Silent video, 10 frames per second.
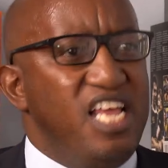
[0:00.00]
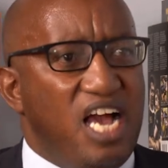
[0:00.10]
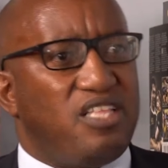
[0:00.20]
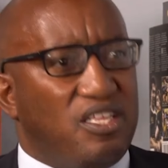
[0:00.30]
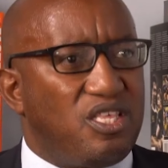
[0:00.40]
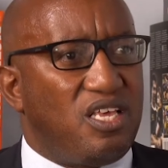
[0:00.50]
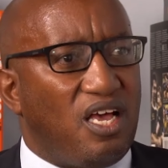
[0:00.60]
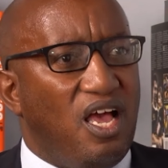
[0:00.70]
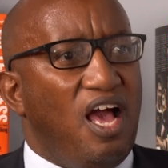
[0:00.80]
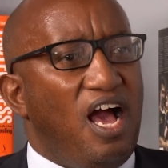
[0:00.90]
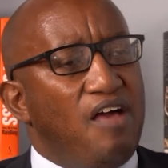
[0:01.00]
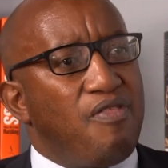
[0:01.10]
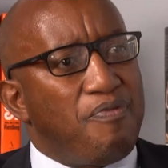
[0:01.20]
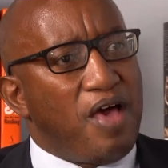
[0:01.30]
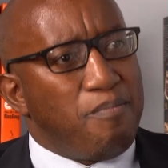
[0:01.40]
other thing other
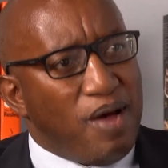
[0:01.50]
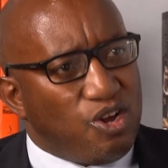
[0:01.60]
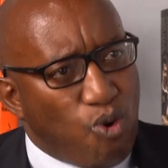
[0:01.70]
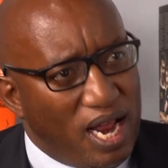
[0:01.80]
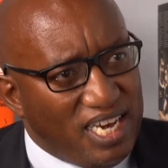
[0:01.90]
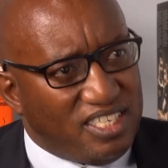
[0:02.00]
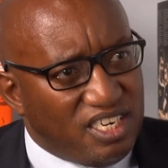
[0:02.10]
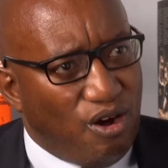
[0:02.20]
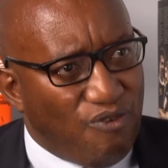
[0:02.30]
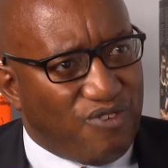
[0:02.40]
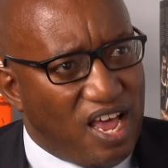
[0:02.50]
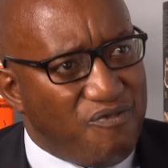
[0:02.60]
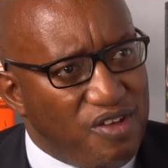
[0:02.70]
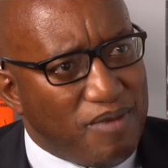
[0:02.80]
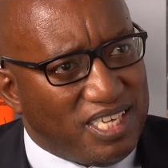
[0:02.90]
than my quality of life
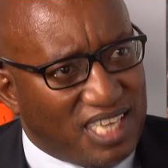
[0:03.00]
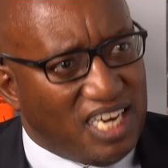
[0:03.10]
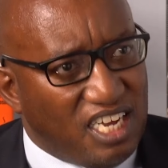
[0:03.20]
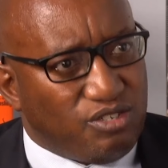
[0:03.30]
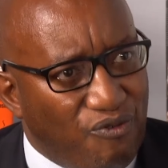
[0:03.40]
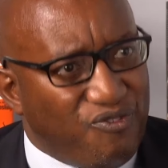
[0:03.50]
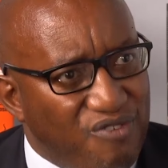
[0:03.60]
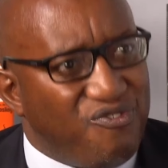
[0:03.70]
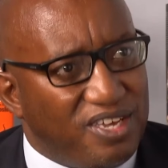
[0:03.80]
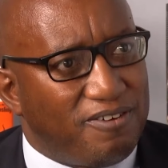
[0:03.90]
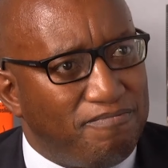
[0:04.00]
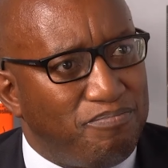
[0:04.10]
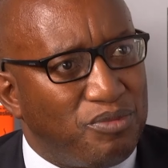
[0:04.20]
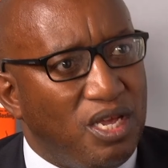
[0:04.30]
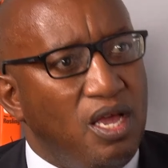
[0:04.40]
and my standard of living.
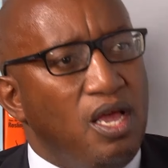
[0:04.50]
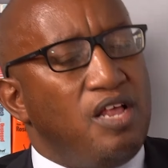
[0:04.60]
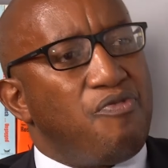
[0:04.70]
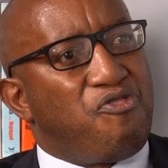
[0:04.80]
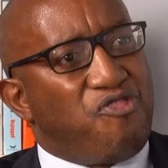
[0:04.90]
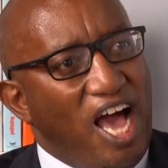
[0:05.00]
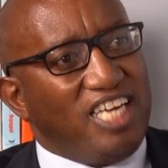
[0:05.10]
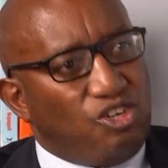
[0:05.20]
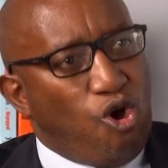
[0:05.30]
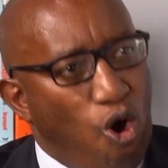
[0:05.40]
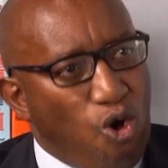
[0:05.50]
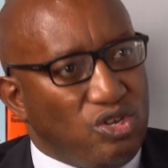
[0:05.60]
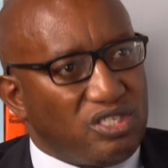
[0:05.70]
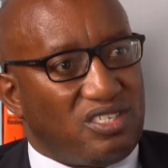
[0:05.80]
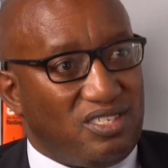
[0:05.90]
That
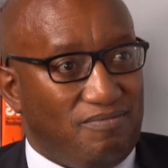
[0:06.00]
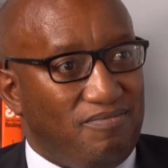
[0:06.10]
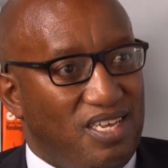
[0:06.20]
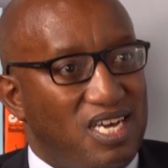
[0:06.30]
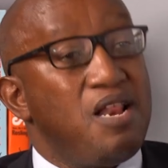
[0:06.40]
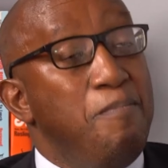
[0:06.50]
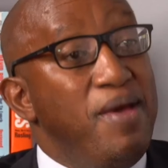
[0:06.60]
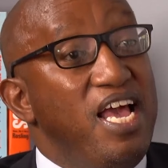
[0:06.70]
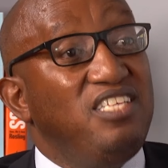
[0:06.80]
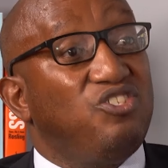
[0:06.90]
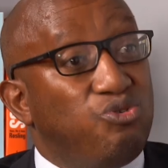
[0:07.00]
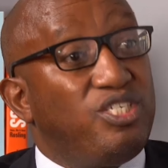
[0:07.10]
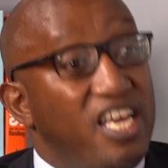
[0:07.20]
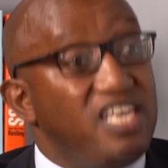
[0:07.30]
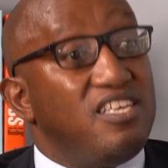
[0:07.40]
cause remains
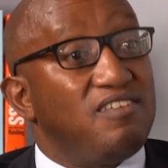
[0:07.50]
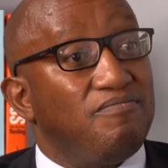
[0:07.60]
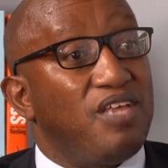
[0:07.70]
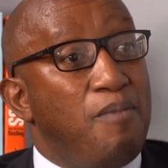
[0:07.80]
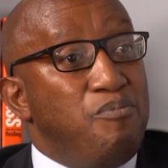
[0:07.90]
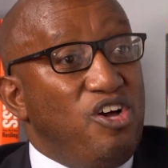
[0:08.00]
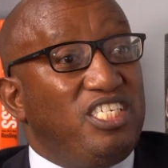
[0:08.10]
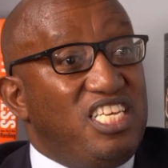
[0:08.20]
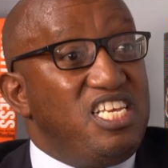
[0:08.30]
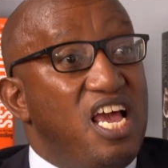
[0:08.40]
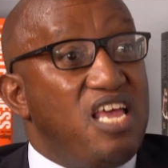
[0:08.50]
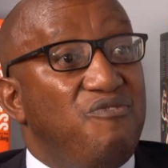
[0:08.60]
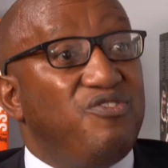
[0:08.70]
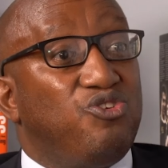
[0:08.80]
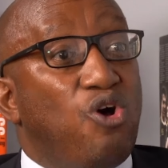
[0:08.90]
today. I'm not here
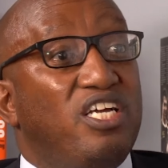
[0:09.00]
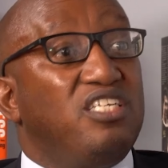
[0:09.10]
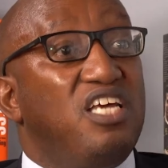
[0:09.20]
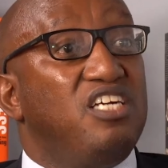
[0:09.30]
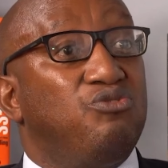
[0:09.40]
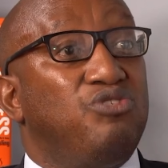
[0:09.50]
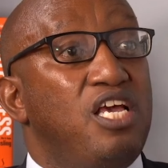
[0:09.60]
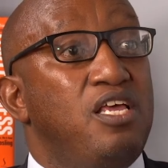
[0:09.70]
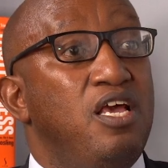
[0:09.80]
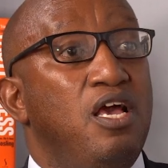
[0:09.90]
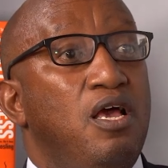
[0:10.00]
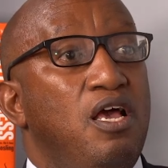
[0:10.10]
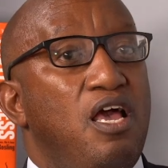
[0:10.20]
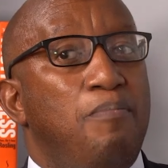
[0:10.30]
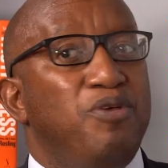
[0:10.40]
even talking here today
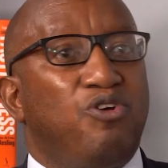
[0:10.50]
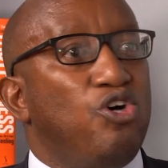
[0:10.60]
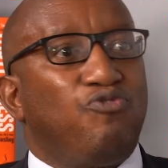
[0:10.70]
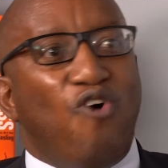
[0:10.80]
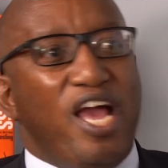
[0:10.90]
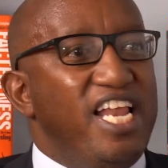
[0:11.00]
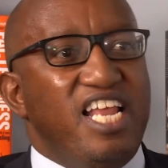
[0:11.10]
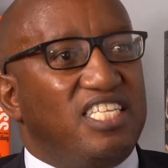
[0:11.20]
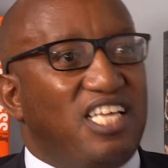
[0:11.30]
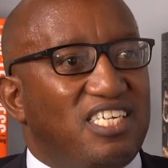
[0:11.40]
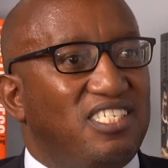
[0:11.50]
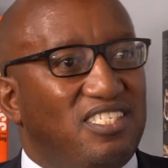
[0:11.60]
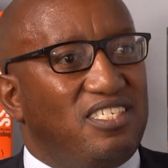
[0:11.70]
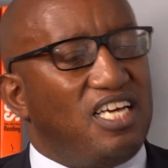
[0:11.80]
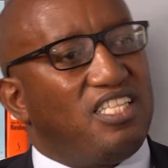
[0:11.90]
uh, because for any other
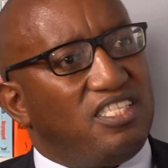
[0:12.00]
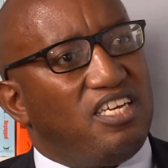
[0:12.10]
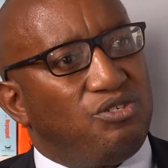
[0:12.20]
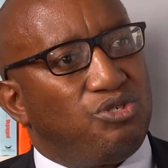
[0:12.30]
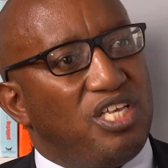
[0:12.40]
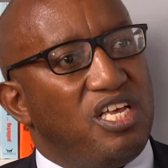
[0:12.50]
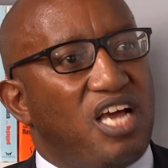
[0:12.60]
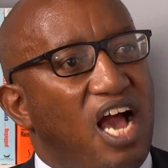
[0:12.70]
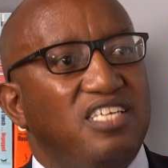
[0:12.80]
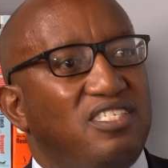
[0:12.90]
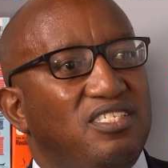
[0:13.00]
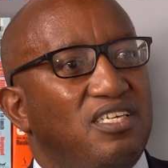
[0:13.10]
reason other than to say, guys,